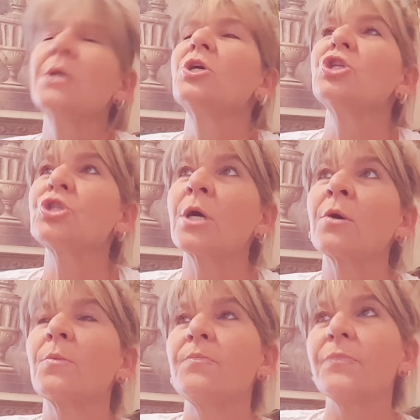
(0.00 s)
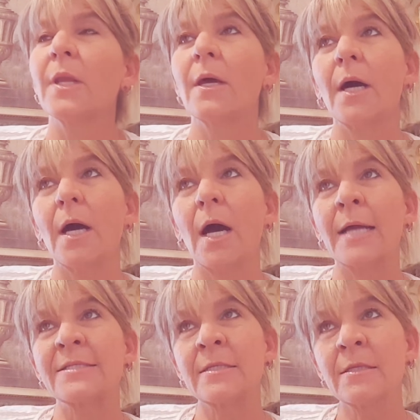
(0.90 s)
So I
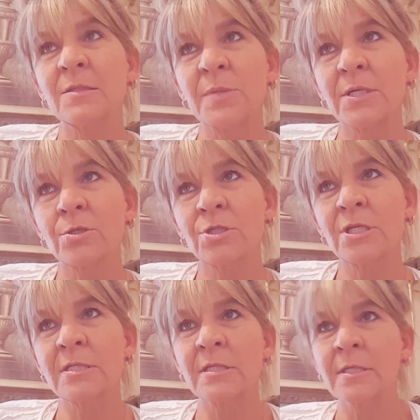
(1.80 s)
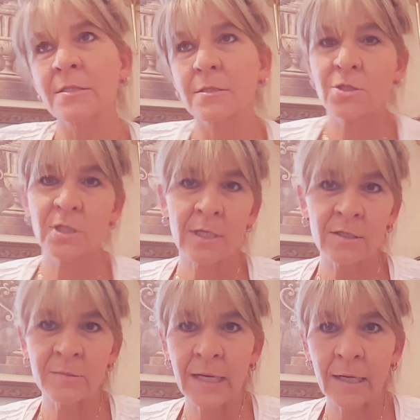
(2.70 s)
see this picture of Jesus. She
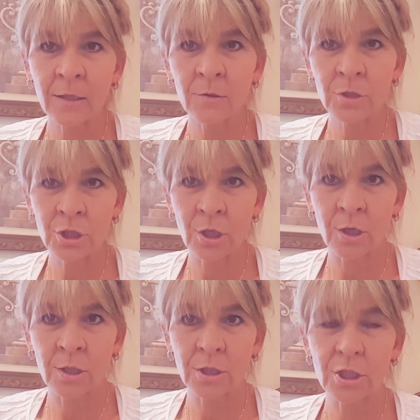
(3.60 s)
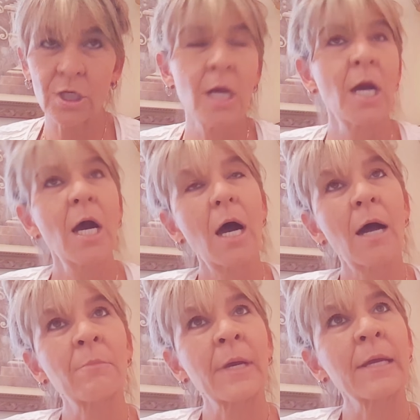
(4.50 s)
tells me I got to go to church.
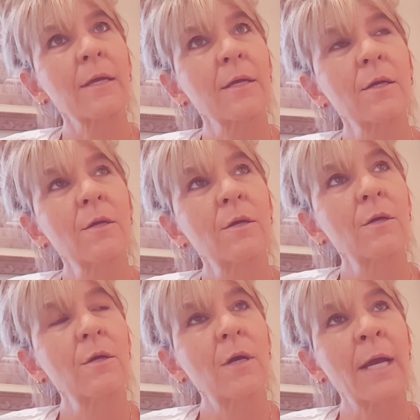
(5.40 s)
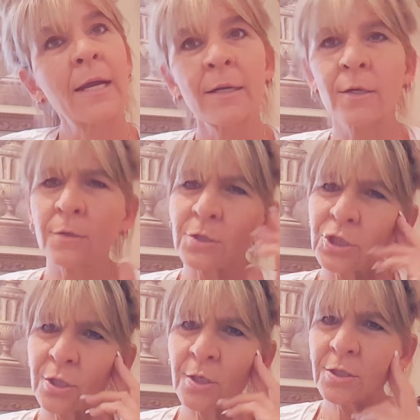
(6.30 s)
I'm like, I got to go to
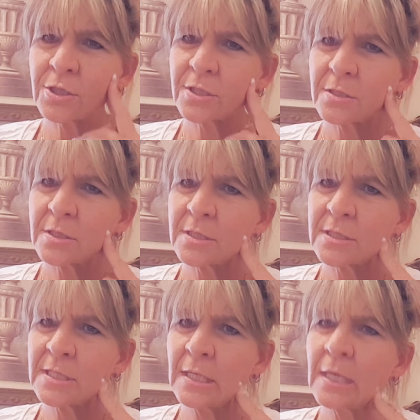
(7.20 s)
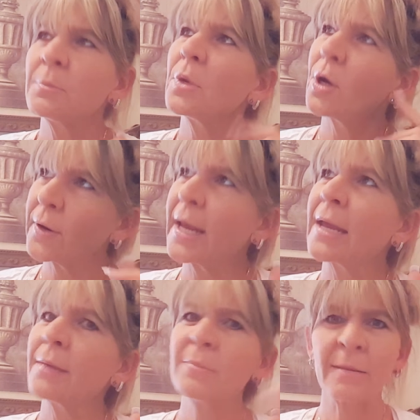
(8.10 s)
church to see him.
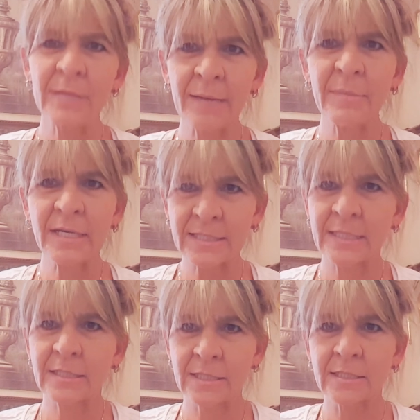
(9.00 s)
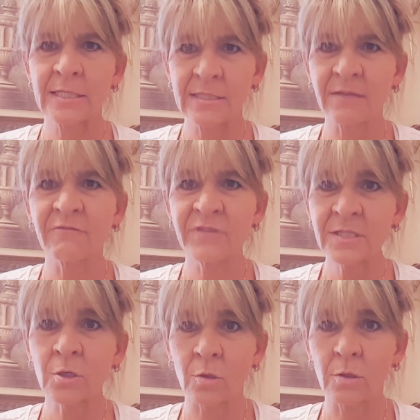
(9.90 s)
Okay, maybe that makes sense because he's in the
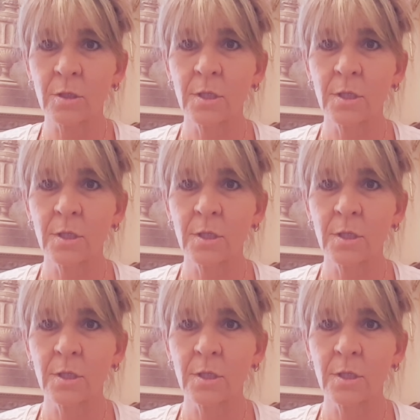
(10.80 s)
physical,